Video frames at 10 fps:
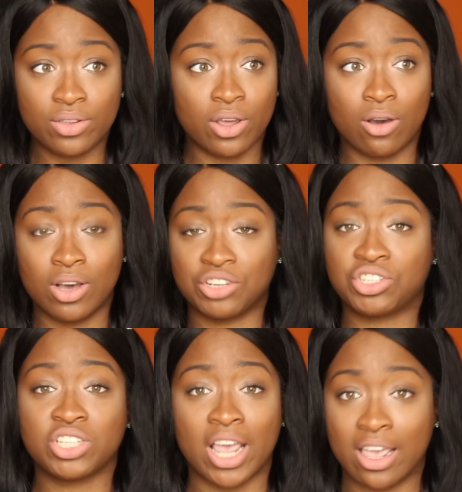a
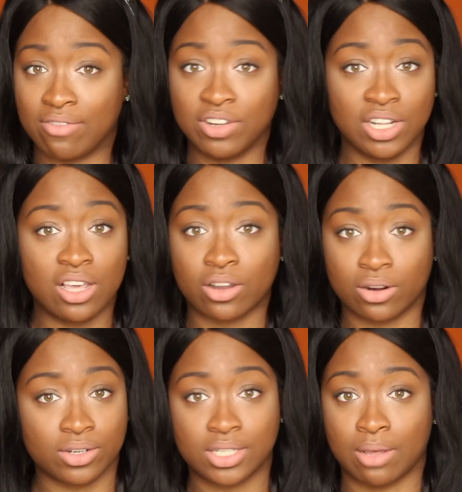shaved look
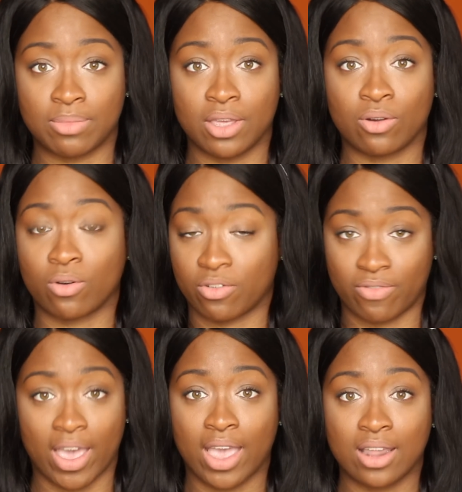or something, or a
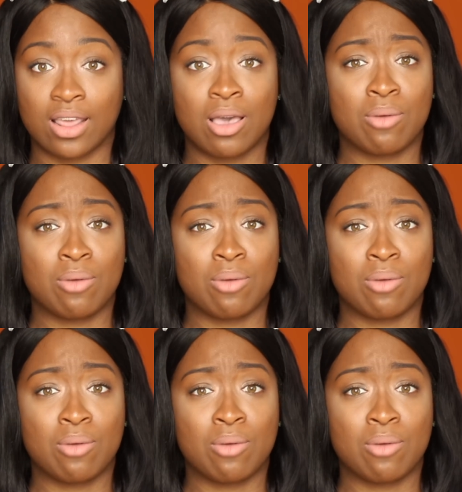fade.